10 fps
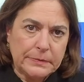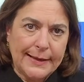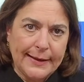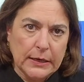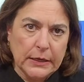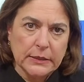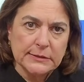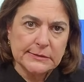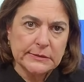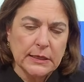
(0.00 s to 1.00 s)

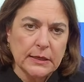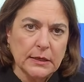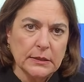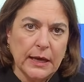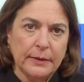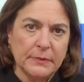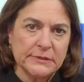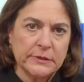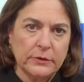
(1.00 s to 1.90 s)
areas, allotments